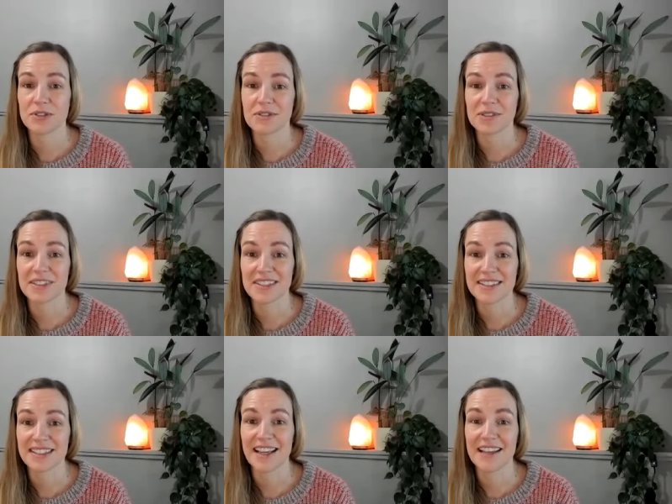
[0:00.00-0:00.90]
true.
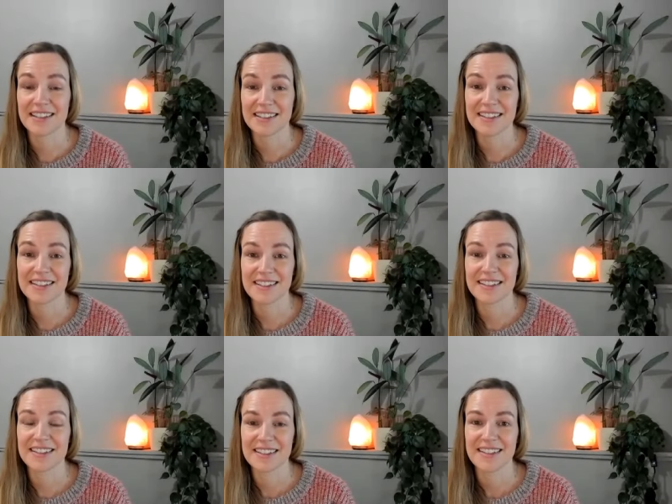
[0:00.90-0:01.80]
Yeah.
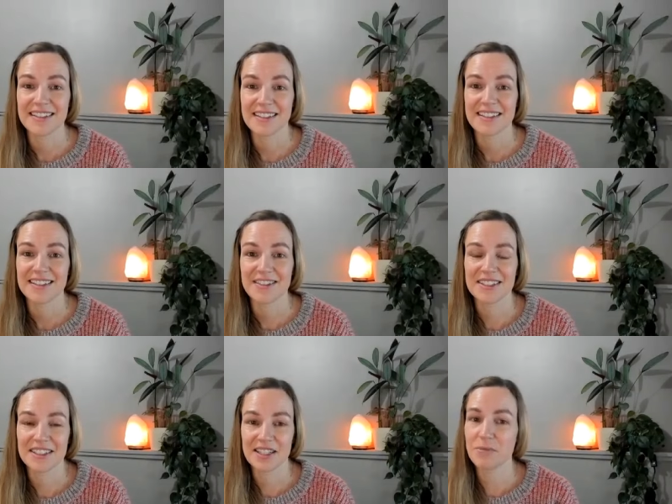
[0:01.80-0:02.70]
You
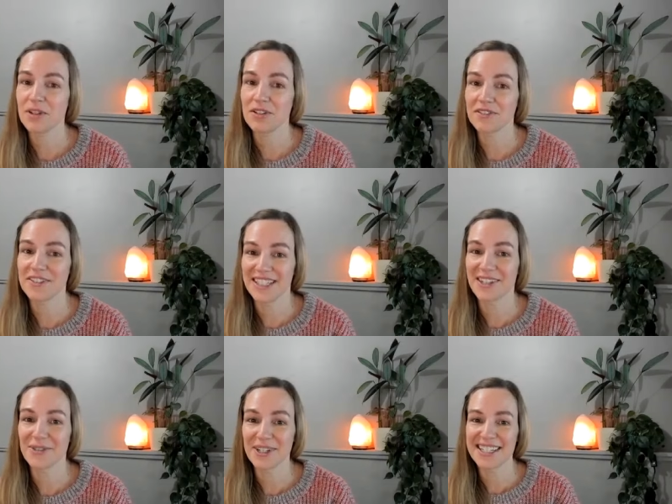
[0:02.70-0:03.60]
can so stumble over
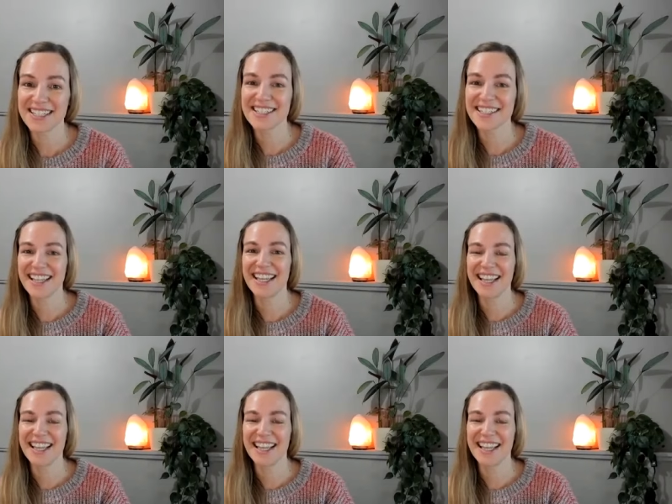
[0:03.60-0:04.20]
your words